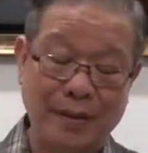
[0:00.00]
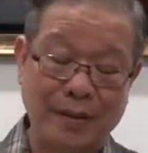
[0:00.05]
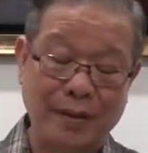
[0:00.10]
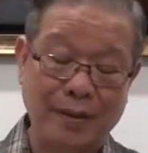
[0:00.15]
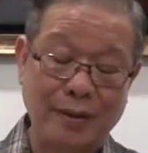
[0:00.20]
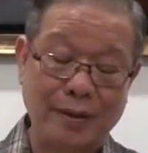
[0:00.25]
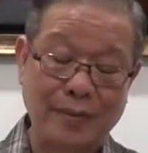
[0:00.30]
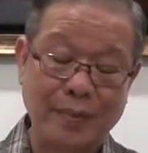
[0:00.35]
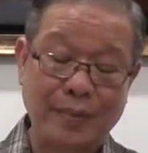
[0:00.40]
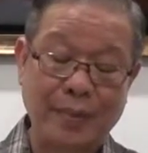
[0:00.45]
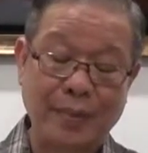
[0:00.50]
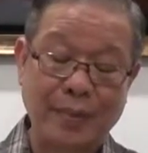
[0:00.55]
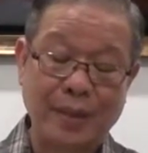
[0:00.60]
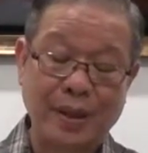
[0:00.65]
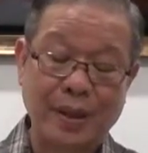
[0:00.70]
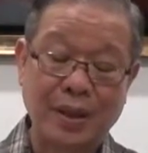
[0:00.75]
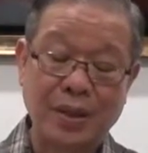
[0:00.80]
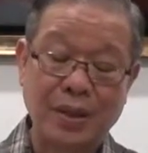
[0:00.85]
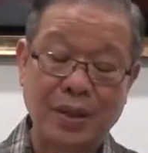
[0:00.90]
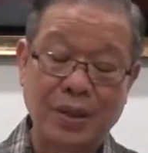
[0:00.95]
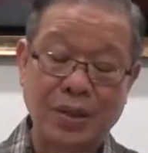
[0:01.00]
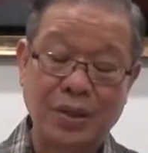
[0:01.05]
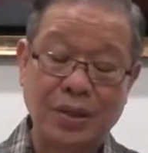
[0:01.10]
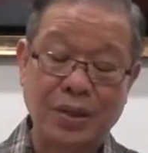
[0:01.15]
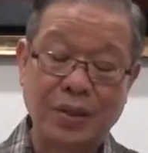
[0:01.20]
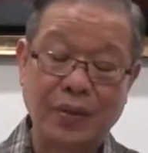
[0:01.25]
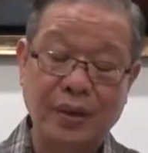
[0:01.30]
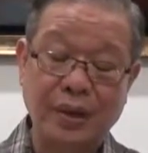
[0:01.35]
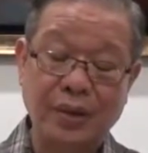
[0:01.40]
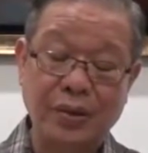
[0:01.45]
All right?
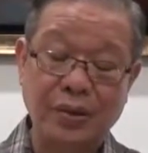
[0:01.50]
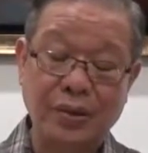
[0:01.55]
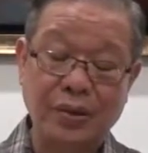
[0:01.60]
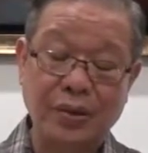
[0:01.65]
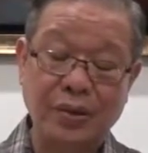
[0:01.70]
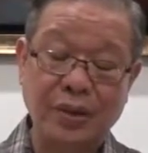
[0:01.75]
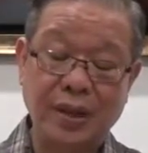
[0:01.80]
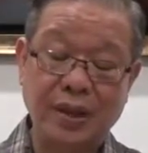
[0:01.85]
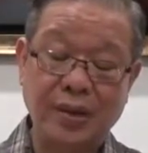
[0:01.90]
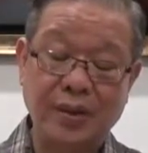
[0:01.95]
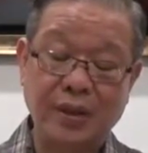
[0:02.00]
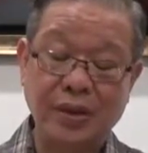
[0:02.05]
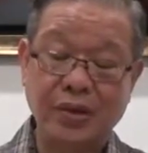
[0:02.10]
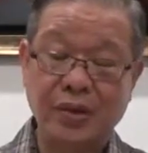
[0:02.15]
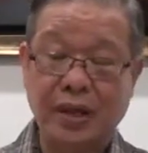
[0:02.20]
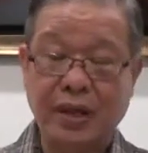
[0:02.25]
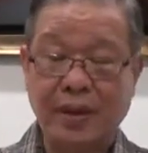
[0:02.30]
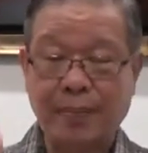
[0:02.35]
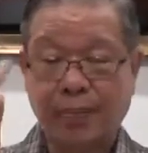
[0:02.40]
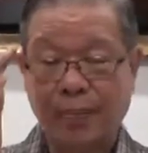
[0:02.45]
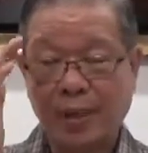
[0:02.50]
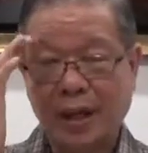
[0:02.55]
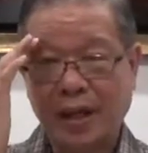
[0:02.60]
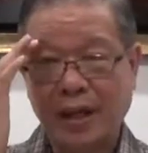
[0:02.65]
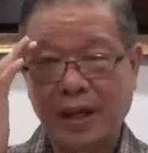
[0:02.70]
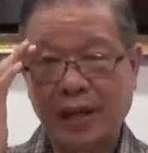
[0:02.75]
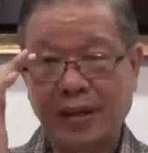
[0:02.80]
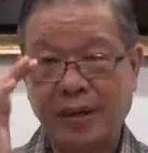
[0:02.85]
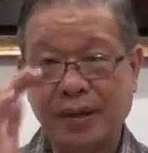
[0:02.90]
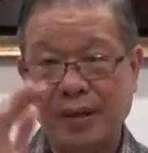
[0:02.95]
So when you do this, when you
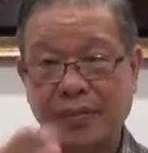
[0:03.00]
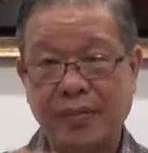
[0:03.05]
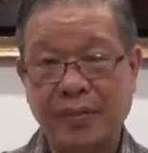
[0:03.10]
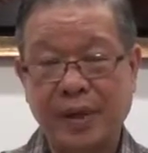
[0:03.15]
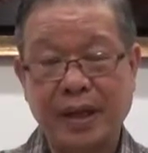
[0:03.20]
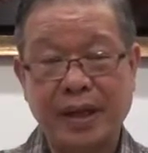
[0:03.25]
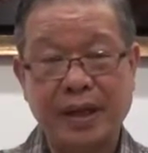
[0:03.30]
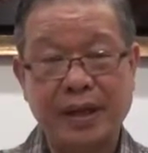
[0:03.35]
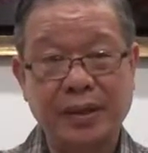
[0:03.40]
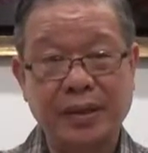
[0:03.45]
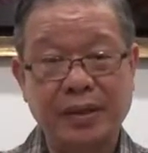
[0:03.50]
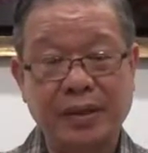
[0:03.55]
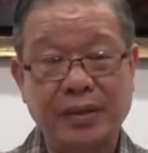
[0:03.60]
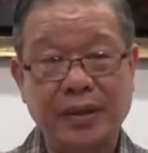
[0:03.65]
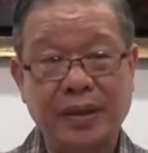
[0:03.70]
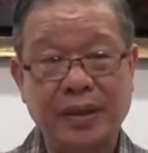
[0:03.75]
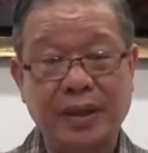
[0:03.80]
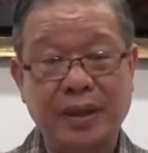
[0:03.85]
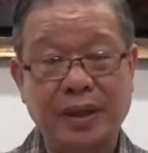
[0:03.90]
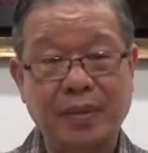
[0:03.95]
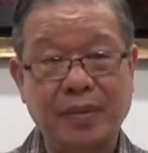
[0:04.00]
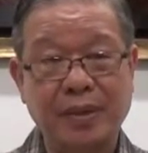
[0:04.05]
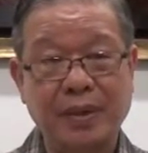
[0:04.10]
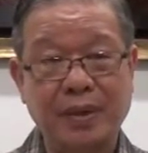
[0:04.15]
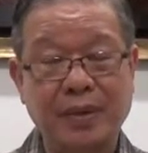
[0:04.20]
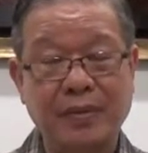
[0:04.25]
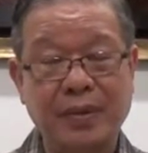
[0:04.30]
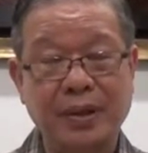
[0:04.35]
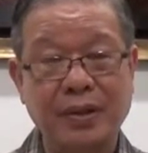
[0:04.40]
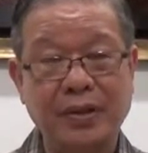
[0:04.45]
apply your mind to the
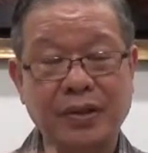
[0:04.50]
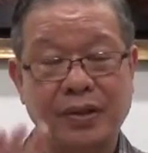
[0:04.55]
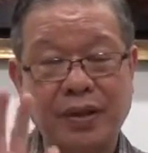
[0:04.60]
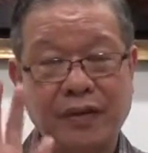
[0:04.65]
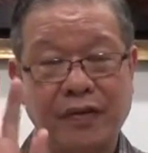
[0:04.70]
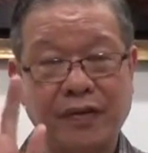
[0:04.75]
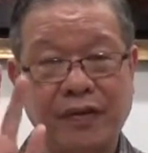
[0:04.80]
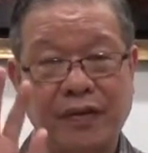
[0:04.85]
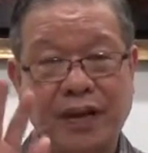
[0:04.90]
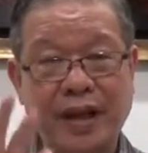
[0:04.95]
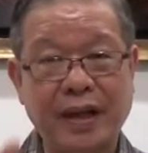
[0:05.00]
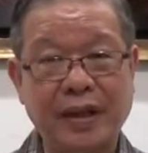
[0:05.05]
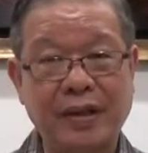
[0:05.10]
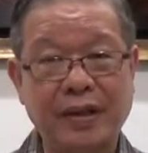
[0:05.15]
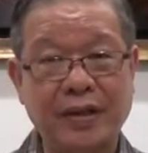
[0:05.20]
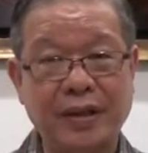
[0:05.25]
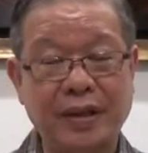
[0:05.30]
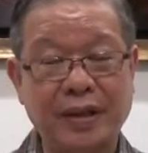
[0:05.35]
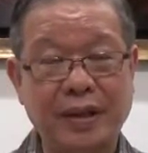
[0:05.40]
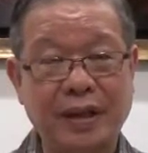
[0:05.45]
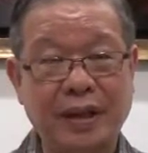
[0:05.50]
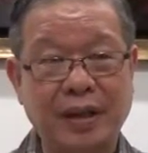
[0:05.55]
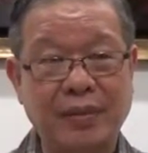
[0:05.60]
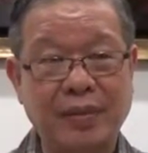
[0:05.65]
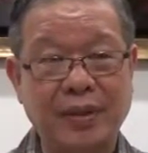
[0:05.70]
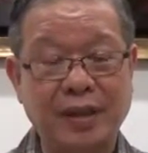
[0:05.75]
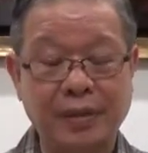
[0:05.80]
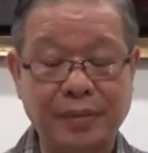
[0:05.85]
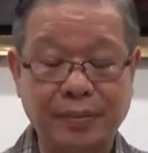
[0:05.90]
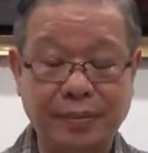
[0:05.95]
Dhamma, when you reflect on the
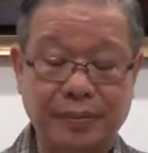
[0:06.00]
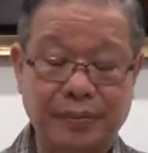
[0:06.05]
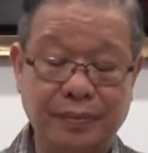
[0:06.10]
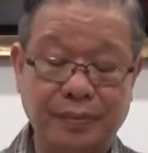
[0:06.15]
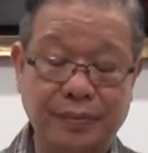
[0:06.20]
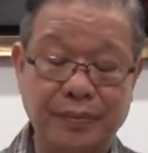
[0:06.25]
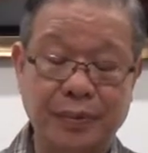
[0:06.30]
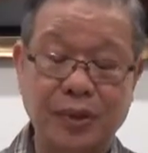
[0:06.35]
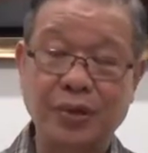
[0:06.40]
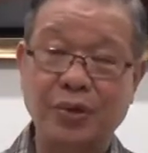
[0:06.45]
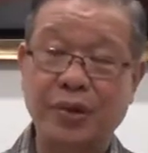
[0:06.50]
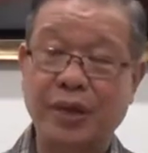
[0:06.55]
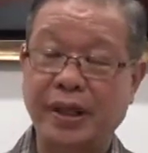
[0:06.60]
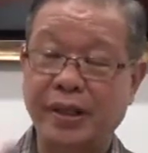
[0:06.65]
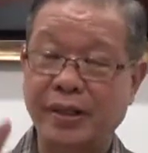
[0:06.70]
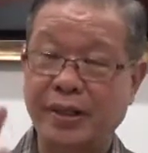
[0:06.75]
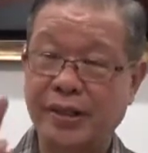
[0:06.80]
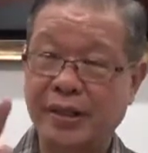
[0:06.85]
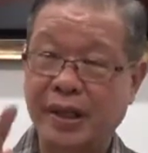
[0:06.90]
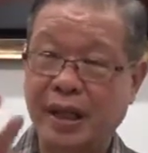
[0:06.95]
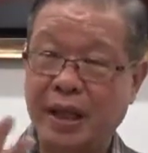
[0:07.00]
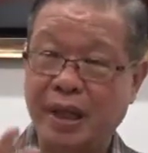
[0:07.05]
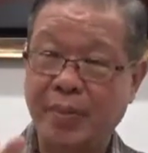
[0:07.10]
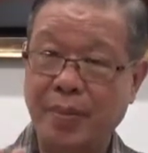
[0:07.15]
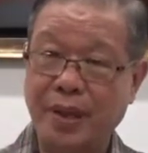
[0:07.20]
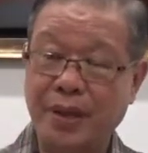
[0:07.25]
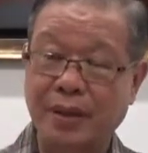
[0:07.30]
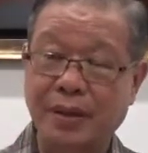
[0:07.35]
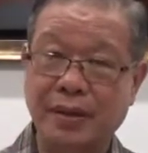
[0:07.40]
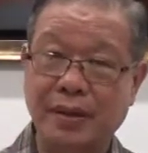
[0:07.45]
Dhamma, when you
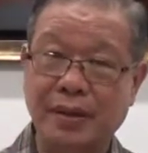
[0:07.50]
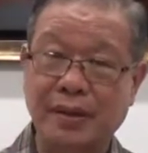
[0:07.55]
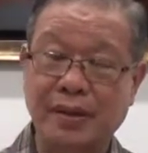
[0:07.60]
examine